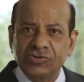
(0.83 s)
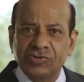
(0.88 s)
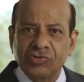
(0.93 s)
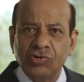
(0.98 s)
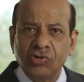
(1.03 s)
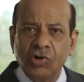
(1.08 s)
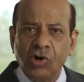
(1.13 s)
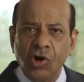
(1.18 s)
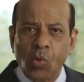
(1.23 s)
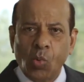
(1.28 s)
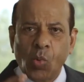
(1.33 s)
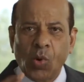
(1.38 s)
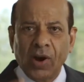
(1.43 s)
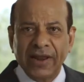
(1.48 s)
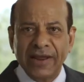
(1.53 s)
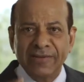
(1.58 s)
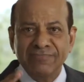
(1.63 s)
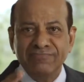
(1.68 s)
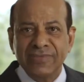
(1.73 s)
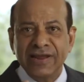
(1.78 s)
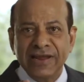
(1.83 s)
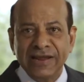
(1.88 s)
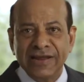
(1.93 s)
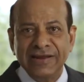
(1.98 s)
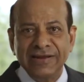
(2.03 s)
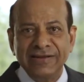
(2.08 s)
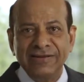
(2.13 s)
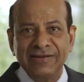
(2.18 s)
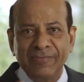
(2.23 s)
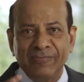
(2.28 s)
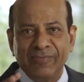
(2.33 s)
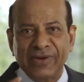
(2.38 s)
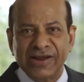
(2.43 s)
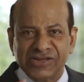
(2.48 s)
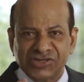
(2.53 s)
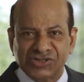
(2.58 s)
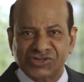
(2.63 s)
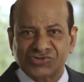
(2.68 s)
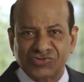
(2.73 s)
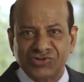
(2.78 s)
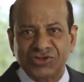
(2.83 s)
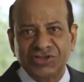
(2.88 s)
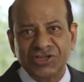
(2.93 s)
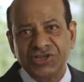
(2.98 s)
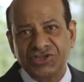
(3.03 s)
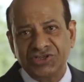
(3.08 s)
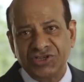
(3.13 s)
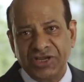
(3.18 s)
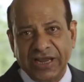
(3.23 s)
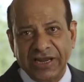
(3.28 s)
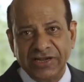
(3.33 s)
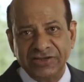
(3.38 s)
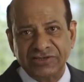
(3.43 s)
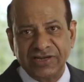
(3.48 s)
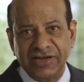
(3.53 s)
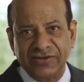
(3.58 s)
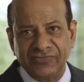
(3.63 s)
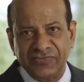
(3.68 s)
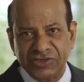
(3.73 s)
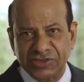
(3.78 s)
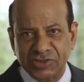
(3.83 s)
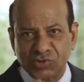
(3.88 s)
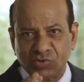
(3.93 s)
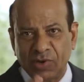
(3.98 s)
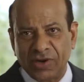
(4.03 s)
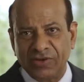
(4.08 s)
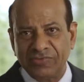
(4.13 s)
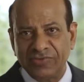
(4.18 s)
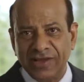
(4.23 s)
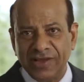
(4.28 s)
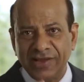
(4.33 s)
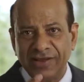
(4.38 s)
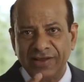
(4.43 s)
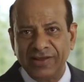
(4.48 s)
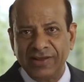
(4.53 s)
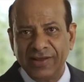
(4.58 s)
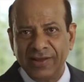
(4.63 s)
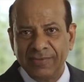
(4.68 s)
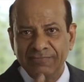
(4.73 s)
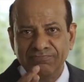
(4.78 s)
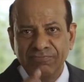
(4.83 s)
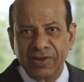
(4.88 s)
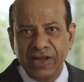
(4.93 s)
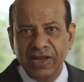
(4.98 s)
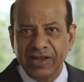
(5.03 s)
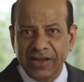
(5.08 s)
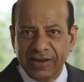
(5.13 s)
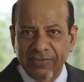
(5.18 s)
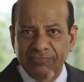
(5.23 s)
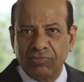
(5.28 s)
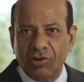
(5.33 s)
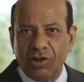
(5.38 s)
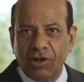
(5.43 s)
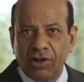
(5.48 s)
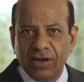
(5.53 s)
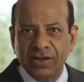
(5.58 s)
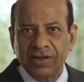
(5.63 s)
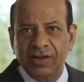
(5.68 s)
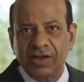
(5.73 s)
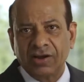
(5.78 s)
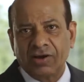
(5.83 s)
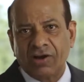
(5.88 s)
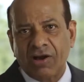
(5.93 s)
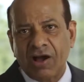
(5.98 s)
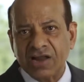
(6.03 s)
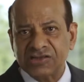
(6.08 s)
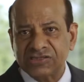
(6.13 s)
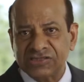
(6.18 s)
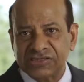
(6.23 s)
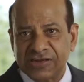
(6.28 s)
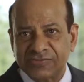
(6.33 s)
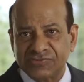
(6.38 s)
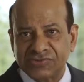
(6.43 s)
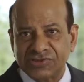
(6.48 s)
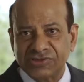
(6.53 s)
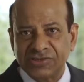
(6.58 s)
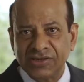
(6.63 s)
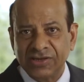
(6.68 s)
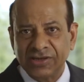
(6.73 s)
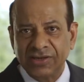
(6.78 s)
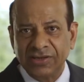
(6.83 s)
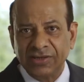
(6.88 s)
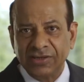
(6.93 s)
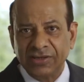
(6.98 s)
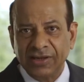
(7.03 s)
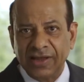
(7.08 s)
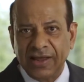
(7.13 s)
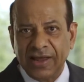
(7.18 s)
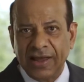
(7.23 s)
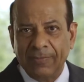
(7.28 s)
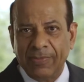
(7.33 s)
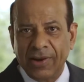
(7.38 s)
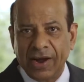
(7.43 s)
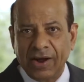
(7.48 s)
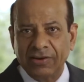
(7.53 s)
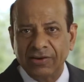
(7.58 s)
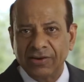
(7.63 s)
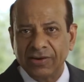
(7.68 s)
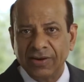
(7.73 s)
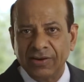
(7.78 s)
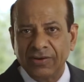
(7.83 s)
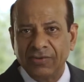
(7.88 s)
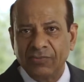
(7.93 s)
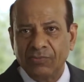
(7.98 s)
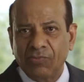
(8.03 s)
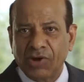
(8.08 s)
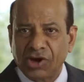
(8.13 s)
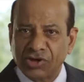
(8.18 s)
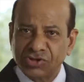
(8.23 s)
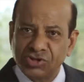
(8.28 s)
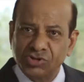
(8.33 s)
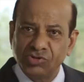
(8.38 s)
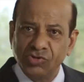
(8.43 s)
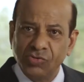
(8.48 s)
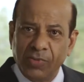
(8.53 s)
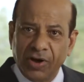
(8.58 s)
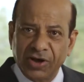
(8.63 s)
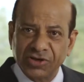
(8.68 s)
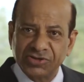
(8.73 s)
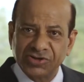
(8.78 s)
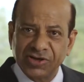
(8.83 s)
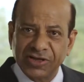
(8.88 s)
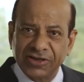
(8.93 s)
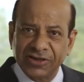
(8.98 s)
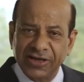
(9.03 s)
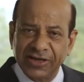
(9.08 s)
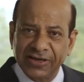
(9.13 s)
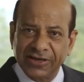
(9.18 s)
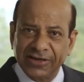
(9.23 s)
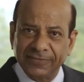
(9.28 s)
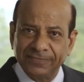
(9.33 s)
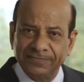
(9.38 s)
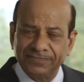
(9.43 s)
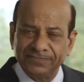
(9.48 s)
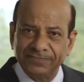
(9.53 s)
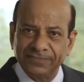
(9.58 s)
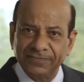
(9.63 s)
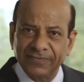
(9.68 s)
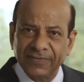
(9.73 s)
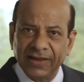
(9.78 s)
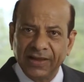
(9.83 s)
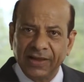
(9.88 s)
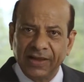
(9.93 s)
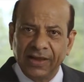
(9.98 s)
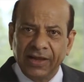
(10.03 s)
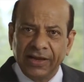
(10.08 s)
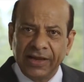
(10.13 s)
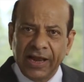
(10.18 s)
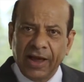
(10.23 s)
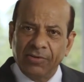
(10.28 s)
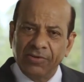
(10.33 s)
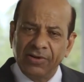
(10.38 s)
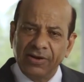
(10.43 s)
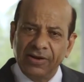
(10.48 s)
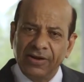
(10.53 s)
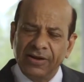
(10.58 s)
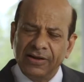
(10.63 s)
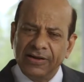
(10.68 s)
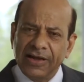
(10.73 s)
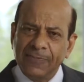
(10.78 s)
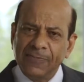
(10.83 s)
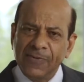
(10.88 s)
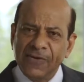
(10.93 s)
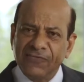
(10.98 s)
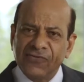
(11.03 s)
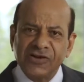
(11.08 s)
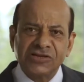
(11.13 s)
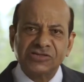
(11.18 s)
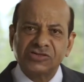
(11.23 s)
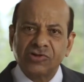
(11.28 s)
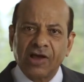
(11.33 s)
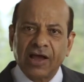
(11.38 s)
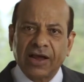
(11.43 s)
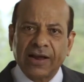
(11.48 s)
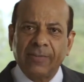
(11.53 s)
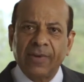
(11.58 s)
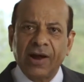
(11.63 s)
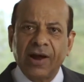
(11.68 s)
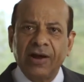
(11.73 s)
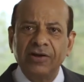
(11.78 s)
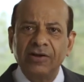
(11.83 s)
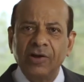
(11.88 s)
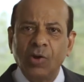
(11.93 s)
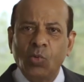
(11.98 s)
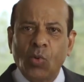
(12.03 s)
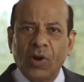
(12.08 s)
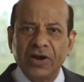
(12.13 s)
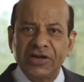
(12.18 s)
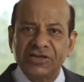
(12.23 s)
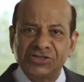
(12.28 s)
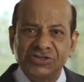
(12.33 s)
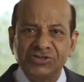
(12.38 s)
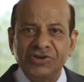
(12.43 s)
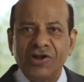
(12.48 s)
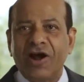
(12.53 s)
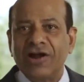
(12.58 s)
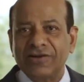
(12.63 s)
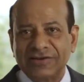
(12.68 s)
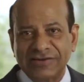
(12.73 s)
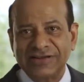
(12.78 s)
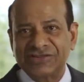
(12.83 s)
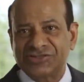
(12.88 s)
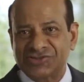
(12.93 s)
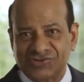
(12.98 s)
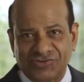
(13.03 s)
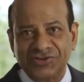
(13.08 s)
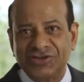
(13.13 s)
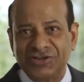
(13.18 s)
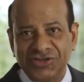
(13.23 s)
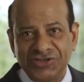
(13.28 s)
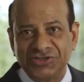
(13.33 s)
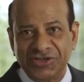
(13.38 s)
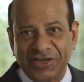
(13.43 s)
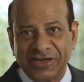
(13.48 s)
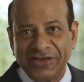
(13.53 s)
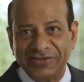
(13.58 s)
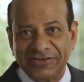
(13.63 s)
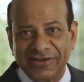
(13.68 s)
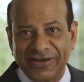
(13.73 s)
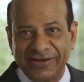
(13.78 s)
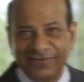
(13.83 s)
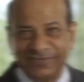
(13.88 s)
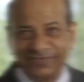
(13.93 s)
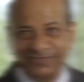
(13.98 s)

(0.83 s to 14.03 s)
through what I mean by strategic intent, which is one of the building block concepts about box 2, box 3 thinking. Now, let me first talk about what is not a strategic intent.